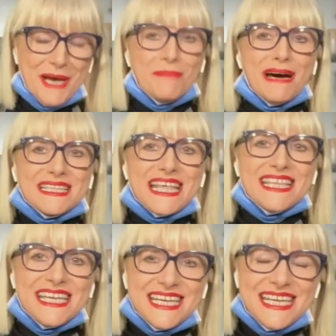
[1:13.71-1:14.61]
but
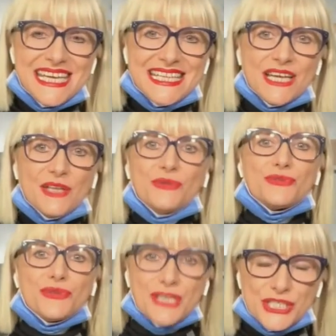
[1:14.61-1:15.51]
they need
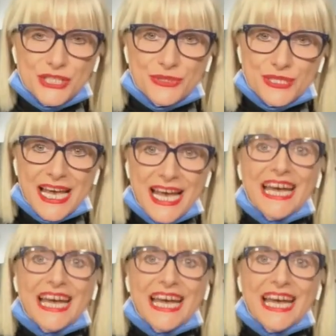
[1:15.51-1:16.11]
nutritious